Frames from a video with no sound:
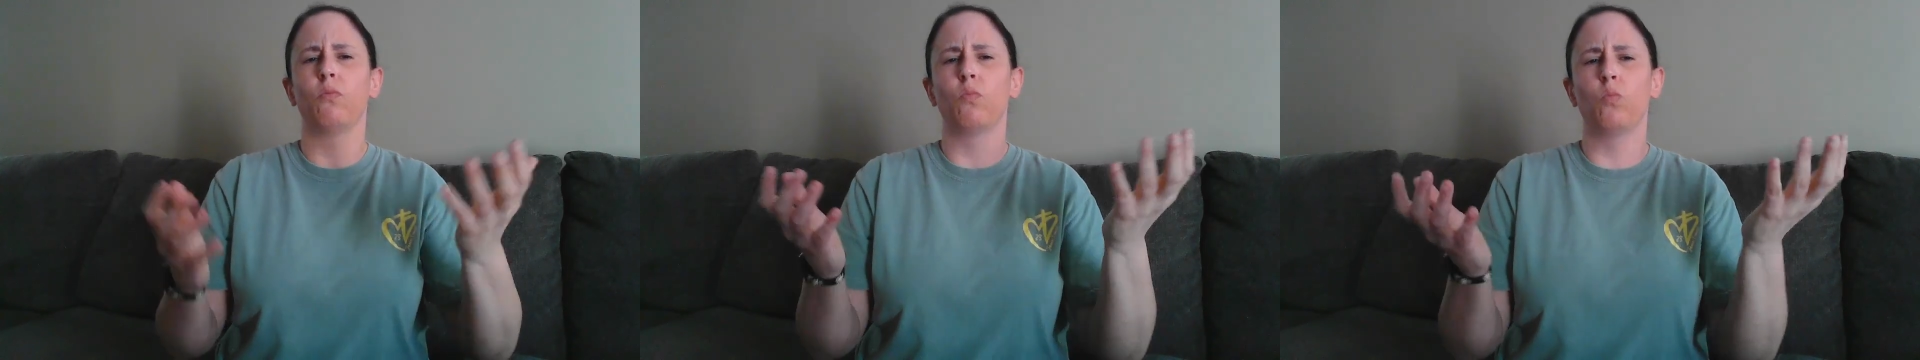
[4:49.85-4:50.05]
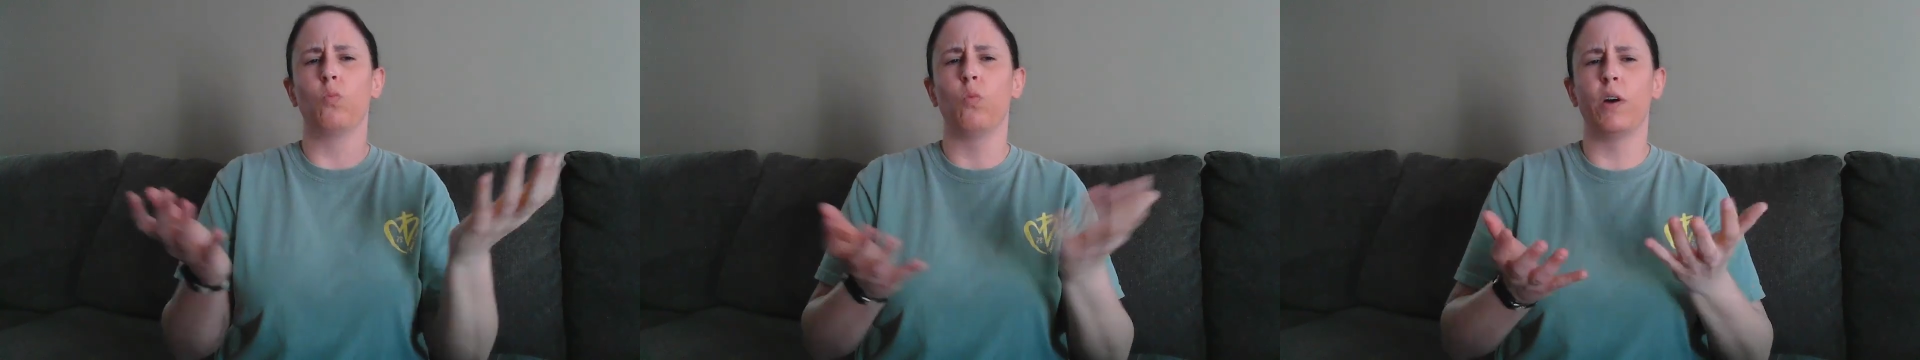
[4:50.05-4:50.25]

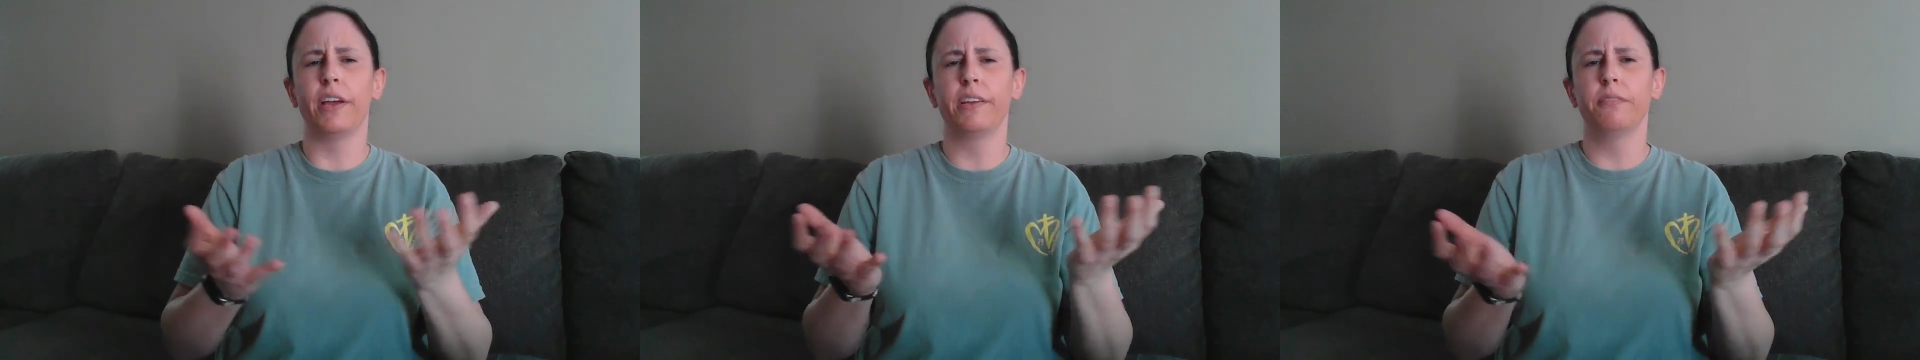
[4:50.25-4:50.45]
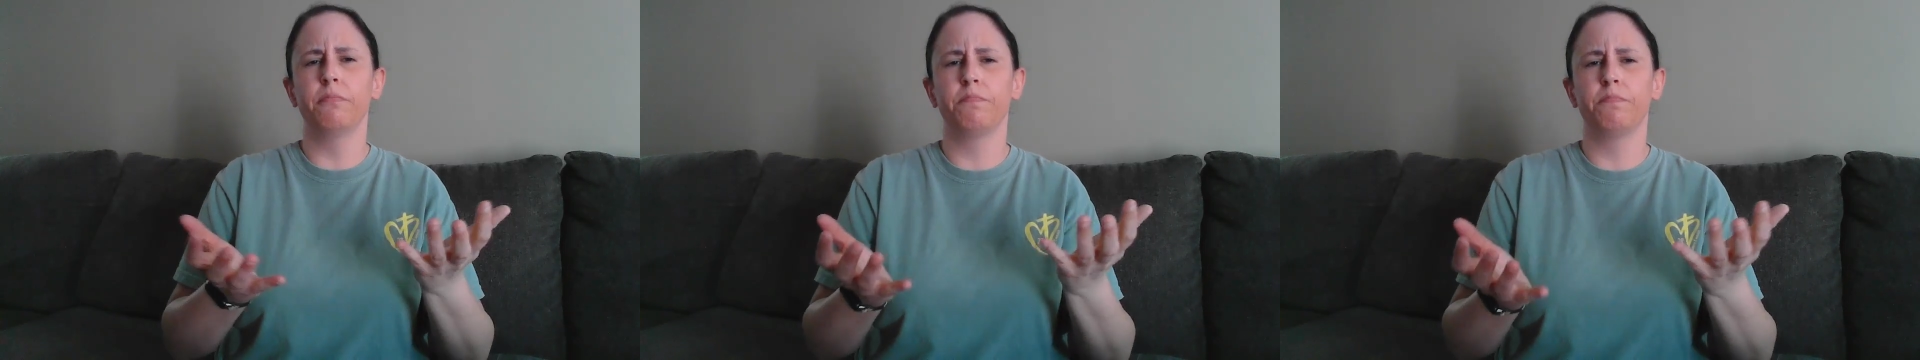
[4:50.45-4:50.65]

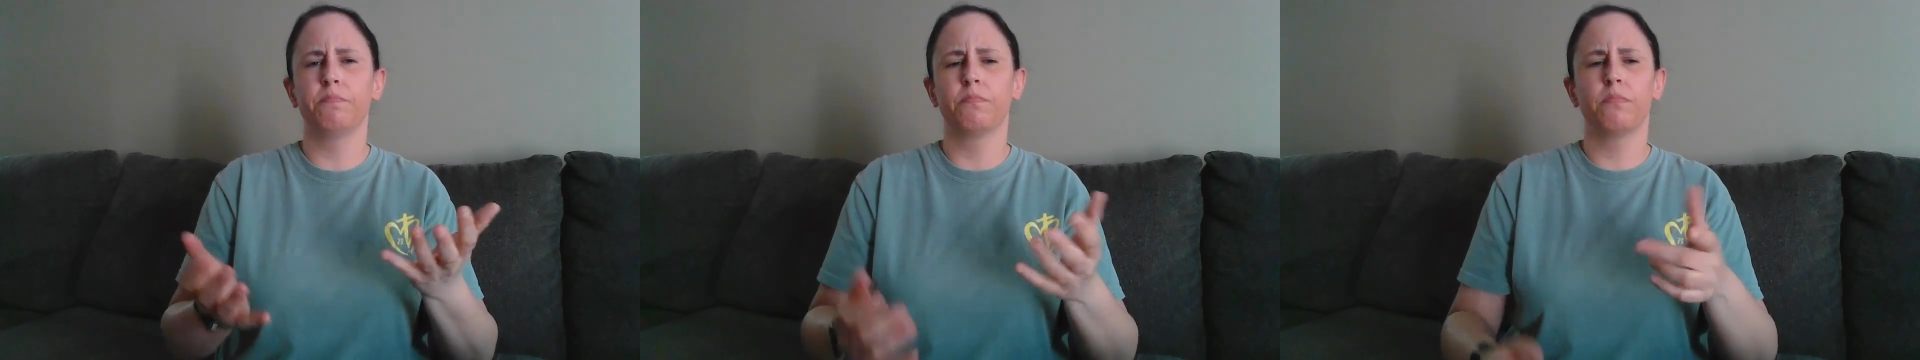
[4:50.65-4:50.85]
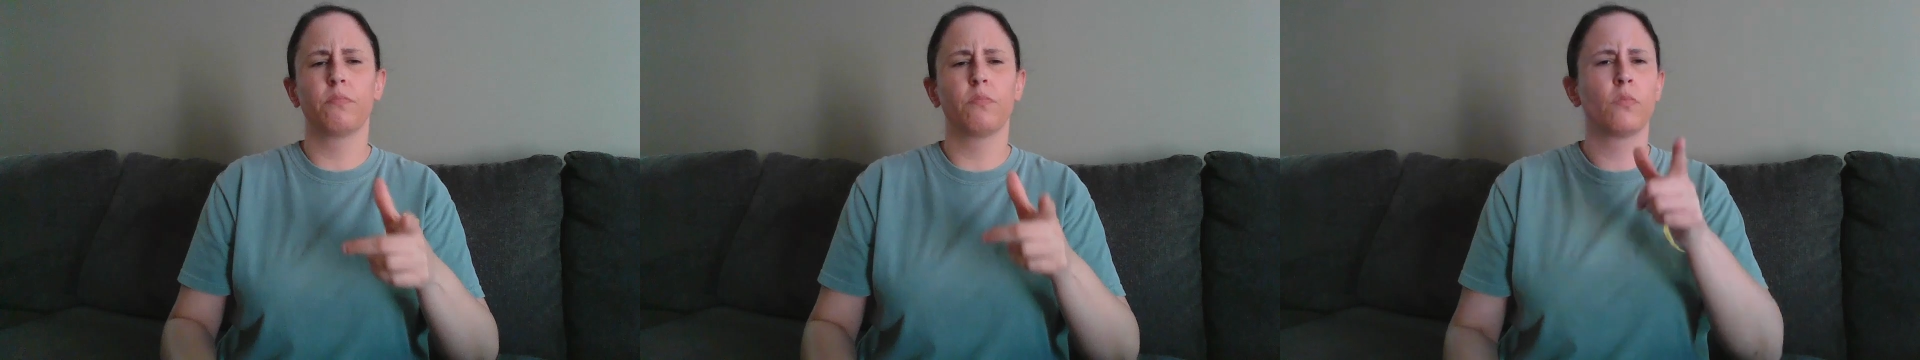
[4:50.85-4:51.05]
what,
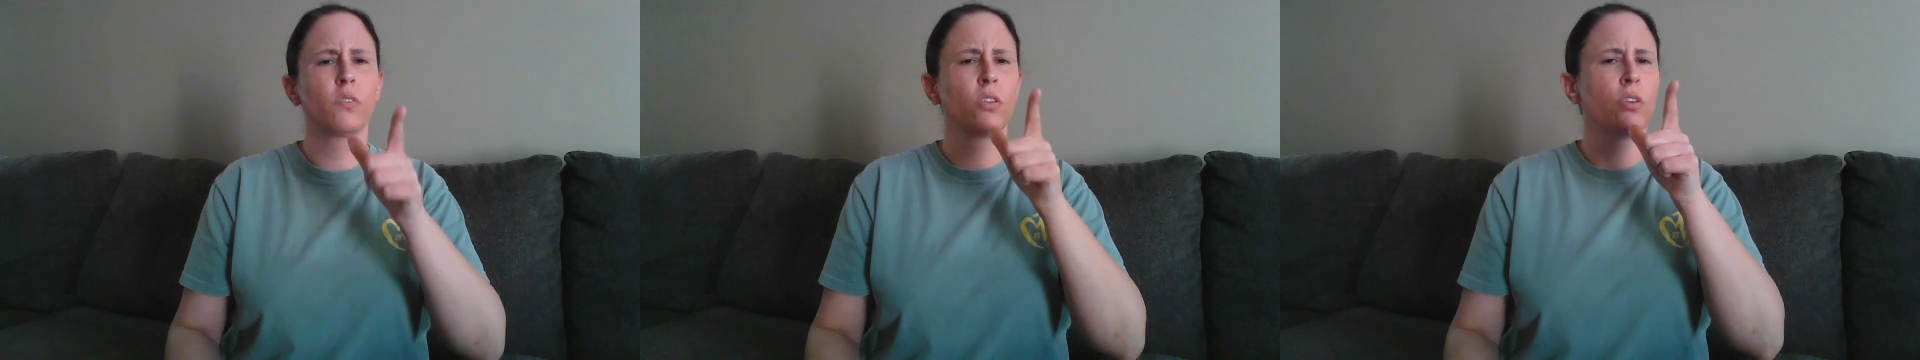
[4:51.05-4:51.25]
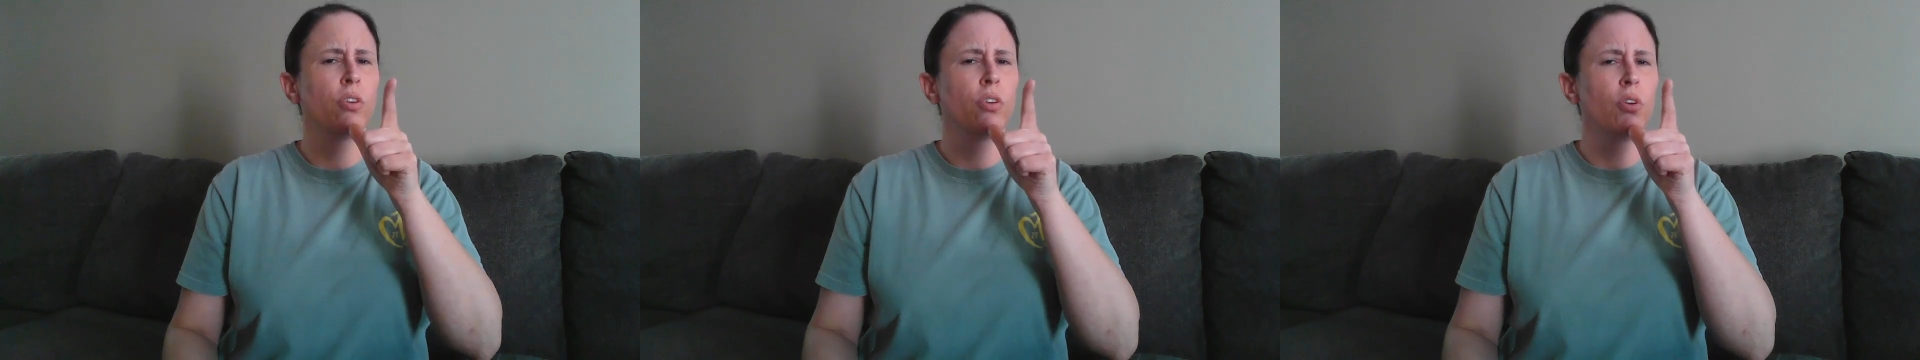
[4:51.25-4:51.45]

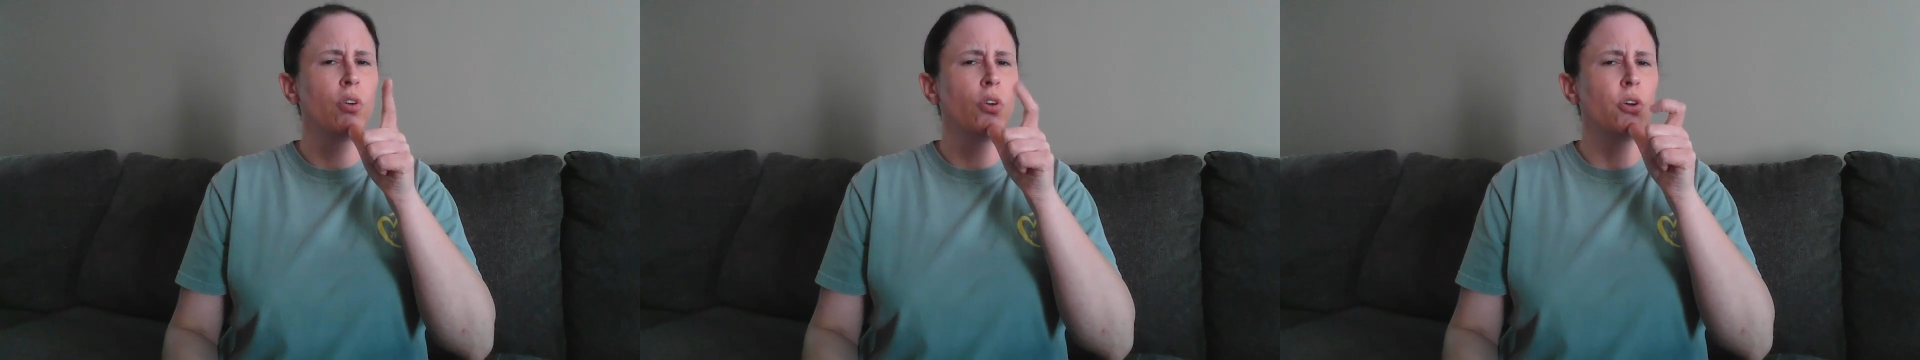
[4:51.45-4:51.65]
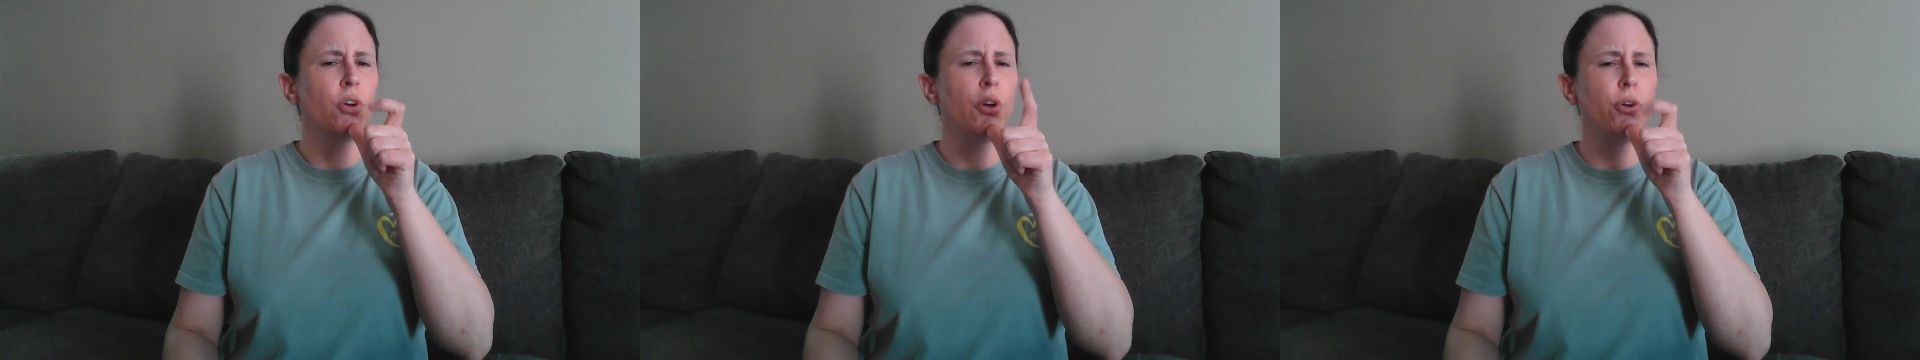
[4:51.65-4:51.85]

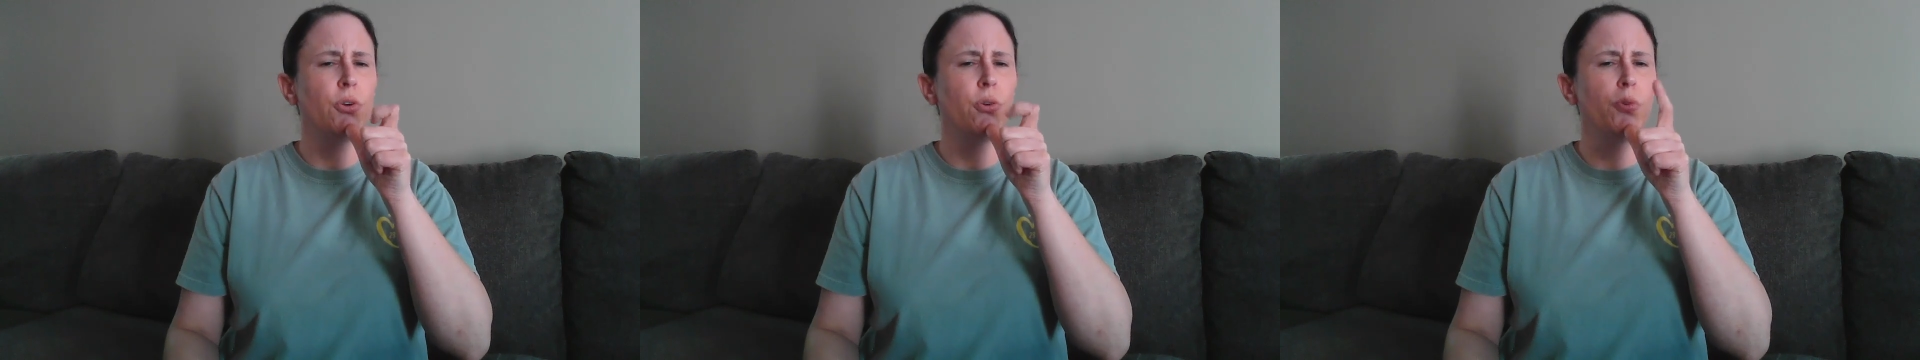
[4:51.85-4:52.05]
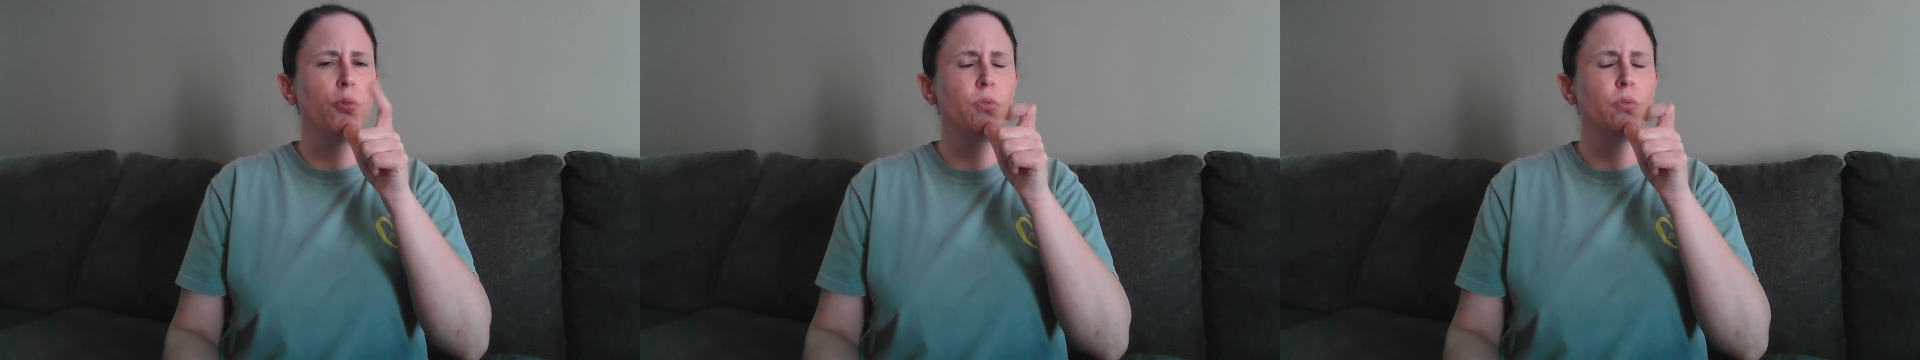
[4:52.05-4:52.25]

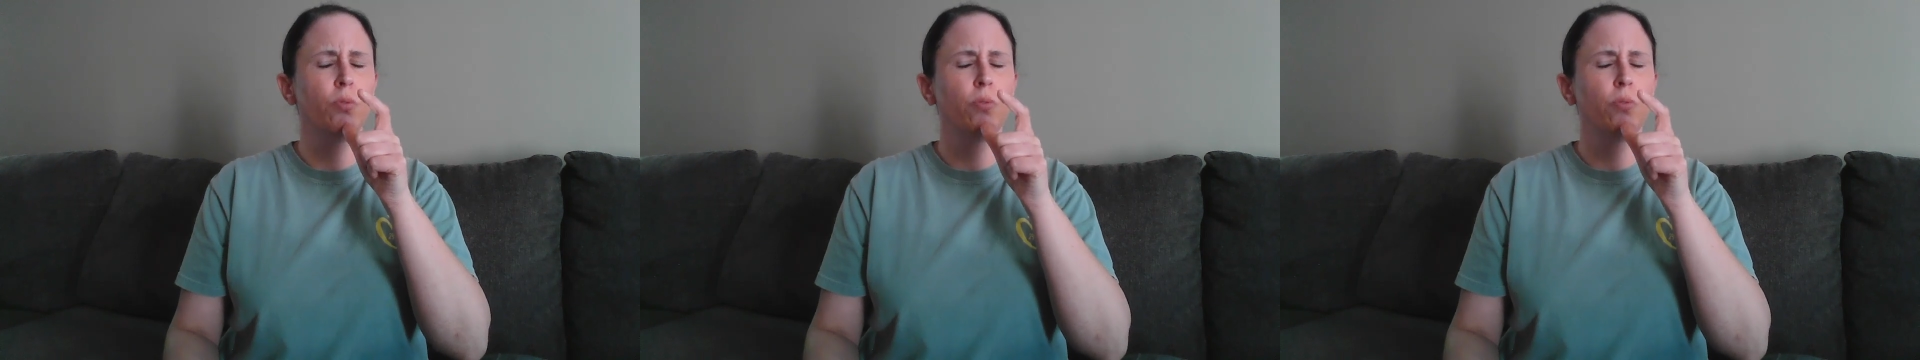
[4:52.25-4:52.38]
who,